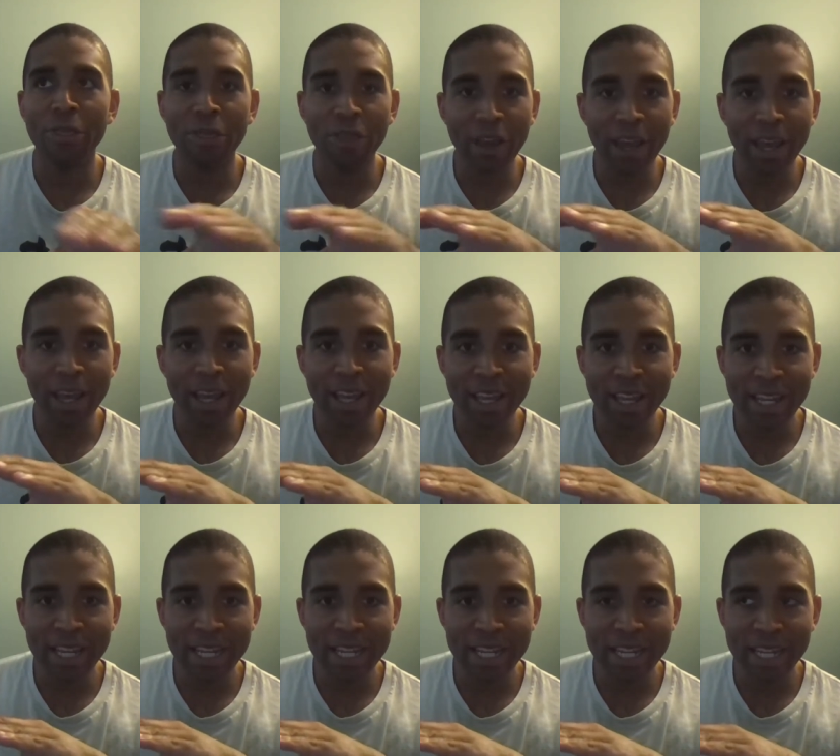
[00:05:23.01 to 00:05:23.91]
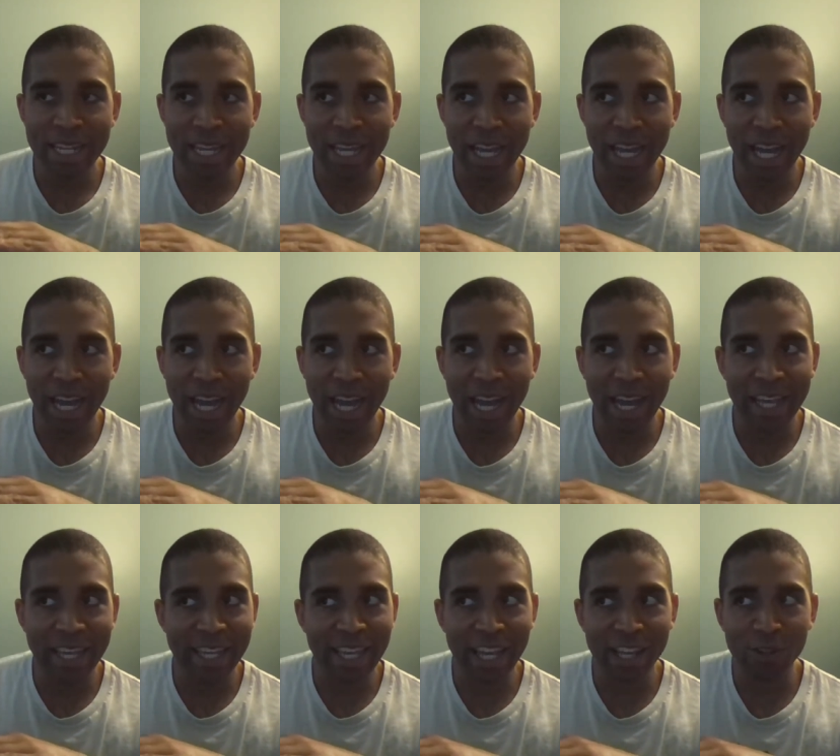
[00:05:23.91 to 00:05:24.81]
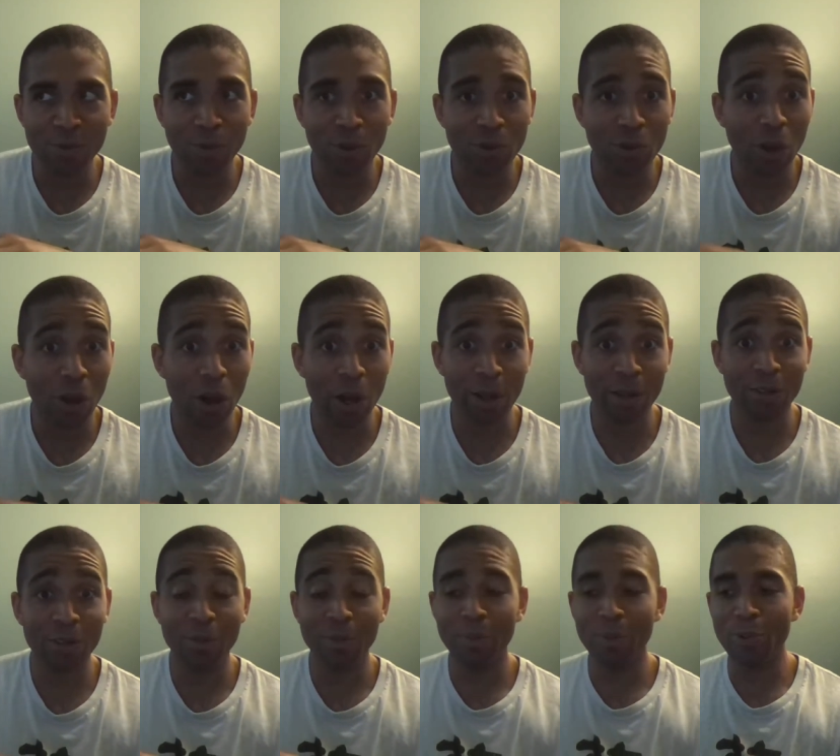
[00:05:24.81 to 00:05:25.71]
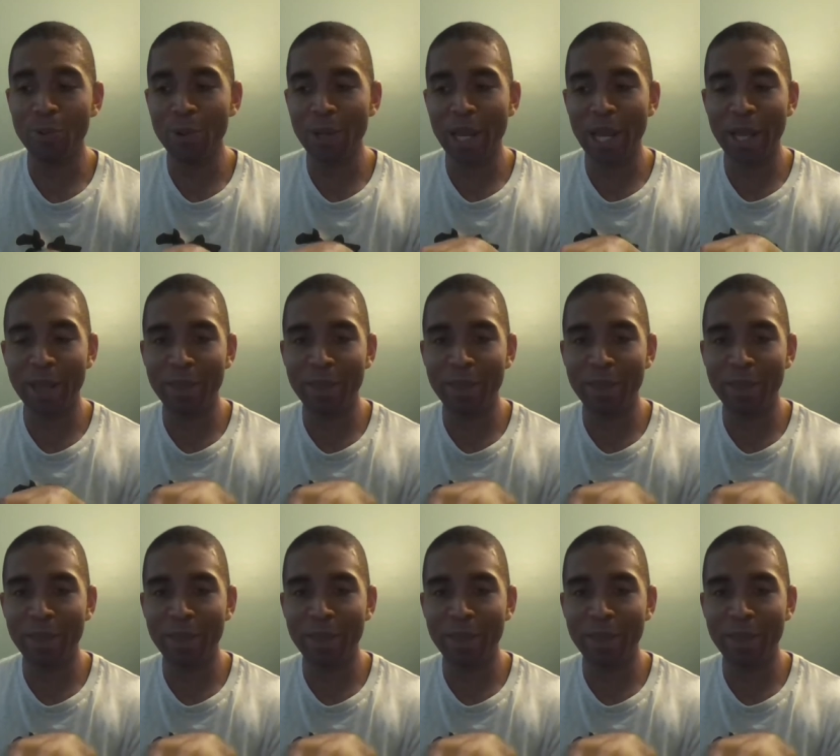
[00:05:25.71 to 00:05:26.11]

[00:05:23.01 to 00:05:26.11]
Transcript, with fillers: Then I guess we'll talk at some point,